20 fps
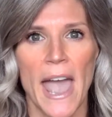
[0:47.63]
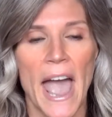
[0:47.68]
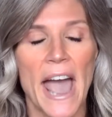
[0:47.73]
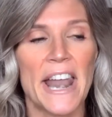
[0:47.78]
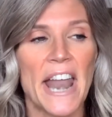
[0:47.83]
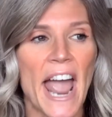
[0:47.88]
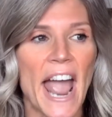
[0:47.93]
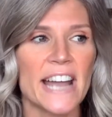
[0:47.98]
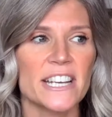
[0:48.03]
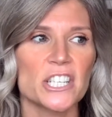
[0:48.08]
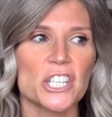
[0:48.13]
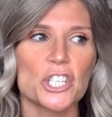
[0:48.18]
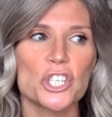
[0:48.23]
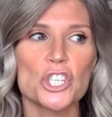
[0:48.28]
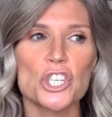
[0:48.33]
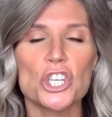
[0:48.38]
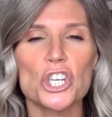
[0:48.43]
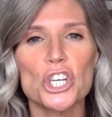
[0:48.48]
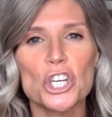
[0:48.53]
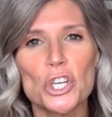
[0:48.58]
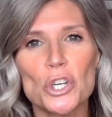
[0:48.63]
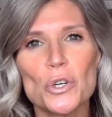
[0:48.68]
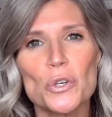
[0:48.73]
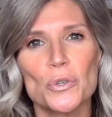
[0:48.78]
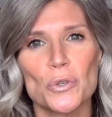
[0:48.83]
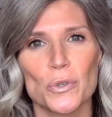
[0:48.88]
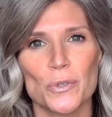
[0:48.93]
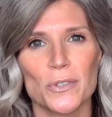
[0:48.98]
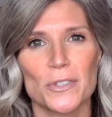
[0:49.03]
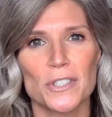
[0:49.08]
And I had to
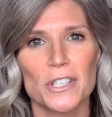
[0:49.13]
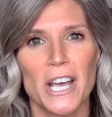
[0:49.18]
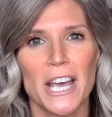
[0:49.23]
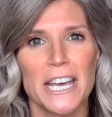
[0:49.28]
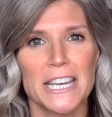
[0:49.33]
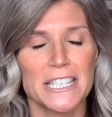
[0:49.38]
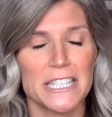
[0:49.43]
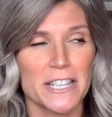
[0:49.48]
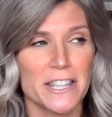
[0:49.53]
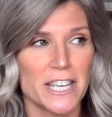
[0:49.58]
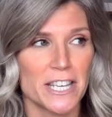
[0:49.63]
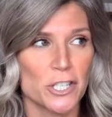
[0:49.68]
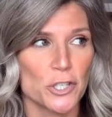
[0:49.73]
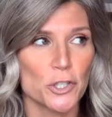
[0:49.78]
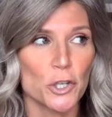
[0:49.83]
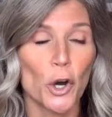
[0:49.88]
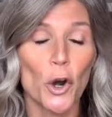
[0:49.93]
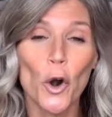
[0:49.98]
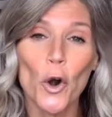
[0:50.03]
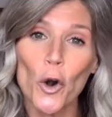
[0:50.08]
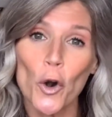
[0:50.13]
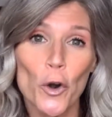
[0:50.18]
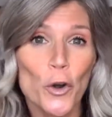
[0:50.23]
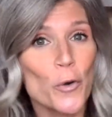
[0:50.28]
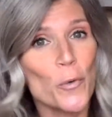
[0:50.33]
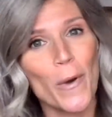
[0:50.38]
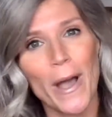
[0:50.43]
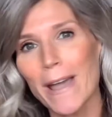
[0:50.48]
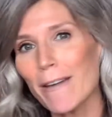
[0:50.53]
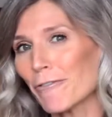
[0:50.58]
choose to then turn
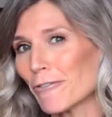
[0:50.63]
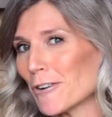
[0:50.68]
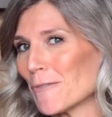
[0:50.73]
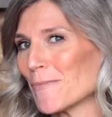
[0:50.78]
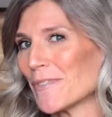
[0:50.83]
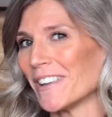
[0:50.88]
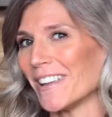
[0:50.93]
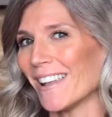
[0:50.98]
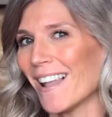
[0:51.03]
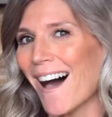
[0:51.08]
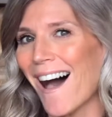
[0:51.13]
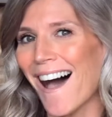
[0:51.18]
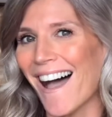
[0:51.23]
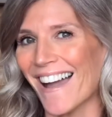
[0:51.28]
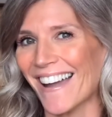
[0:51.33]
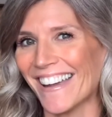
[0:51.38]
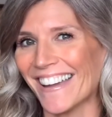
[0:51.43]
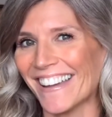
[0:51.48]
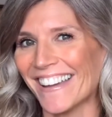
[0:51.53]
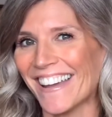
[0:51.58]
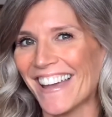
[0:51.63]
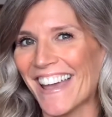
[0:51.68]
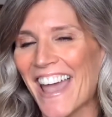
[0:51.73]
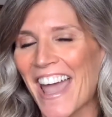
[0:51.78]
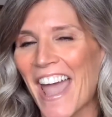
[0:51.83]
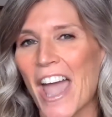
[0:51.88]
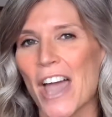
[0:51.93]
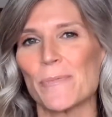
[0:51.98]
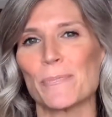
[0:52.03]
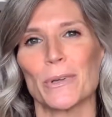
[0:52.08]
away from the lie
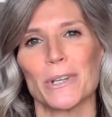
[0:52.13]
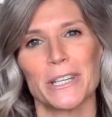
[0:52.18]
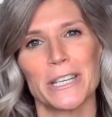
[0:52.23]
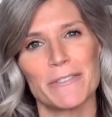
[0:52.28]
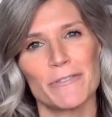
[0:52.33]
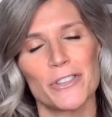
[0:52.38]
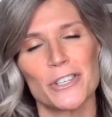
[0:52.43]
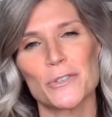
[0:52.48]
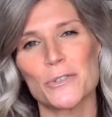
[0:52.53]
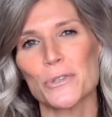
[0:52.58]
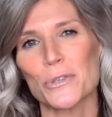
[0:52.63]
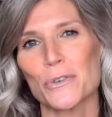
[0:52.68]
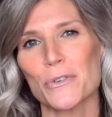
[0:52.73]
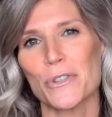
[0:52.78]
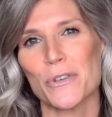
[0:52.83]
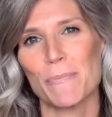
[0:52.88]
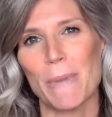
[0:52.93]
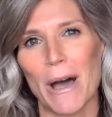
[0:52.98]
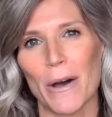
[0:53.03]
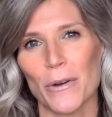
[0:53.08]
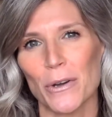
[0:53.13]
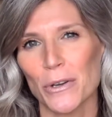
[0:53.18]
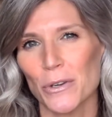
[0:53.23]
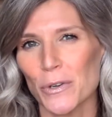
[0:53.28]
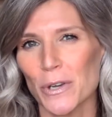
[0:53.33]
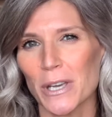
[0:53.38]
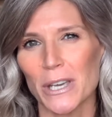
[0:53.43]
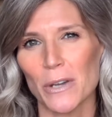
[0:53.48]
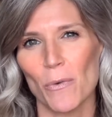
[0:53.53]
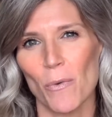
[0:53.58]
and believe the truth about who
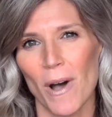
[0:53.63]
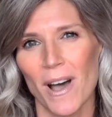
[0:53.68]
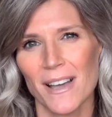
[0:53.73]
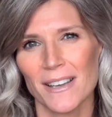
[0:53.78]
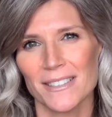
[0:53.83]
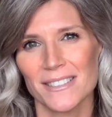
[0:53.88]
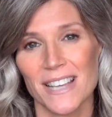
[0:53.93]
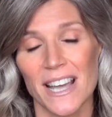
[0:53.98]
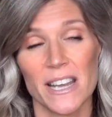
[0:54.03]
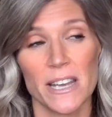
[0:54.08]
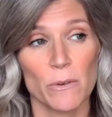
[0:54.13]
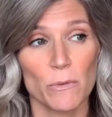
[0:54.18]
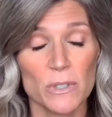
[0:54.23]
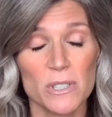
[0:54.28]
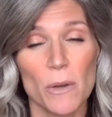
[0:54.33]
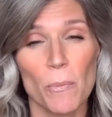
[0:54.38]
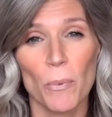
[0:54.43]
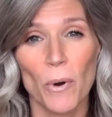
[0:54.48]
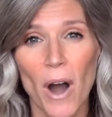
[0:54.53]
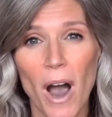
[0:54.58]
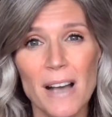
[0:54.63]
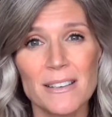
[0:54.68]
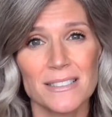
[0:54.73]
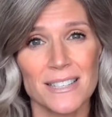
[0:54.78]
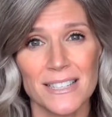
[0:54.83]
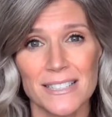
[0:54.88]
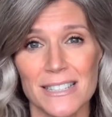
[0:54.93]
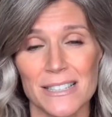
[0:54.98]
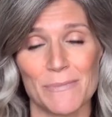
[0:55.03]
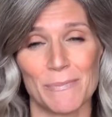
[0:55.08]
He was. And it was a
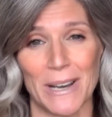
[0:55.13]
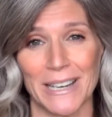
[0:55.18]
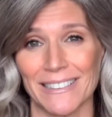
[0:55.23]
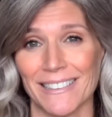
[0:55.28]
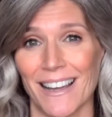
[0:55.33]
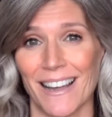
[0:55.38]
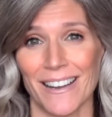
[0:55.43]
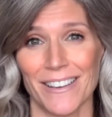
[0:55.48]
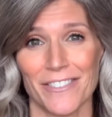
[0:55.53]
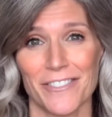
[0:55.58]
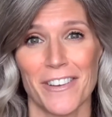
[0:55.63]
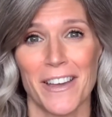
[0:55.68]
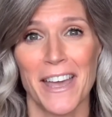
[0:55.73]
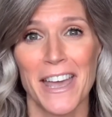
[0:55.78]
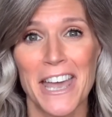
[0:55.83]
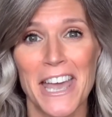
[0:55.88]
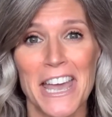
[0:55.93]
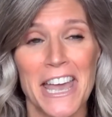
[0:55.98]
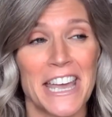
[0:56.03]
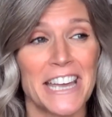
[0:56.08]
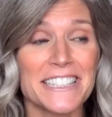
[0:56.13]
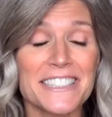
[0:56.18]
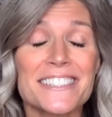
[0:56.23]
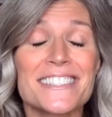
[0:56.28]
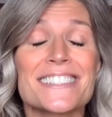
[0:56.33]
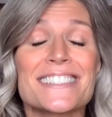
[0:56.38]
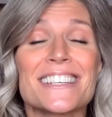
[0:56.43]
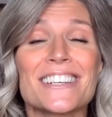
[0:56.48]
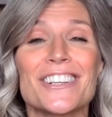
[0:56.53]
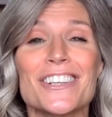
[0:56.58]
process in my life. It
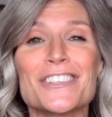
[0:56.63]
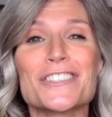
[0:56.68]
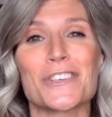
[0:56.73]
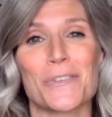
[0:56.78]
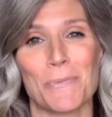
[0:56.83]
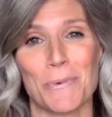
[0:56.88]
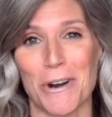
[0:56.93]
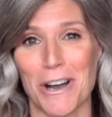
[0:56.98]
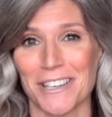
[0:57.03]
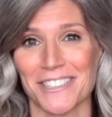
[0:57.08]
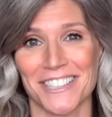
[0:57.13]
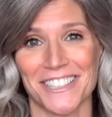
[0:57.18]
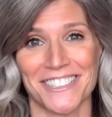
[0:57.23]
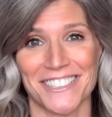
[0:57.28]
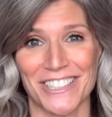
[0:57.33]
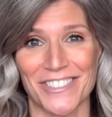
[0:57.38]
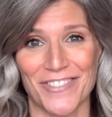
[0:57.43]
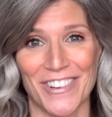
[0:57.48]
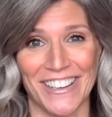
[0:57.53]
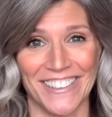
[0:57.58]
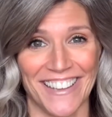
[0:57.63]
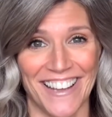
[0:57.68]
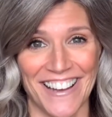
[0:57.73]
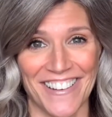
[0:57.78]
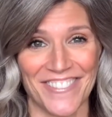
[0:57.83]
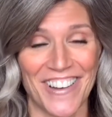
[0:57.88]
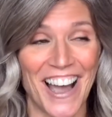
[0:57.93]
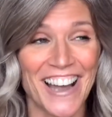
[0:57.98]
still is a process in my life.